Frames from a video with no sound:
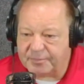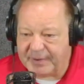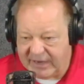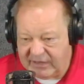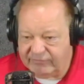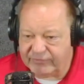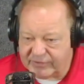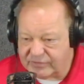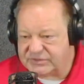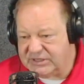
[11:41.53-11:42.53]
are paying for
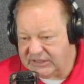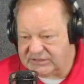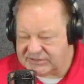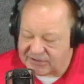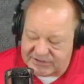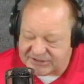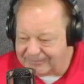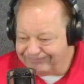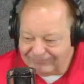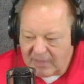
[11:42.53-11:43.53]
those needs. So
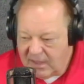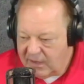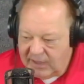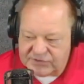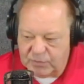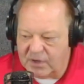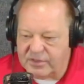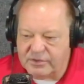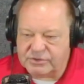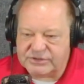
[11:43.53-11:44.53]
it's one of
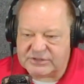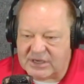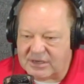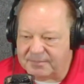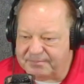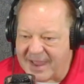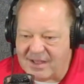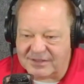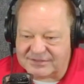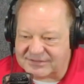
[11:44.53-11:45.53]
those balances.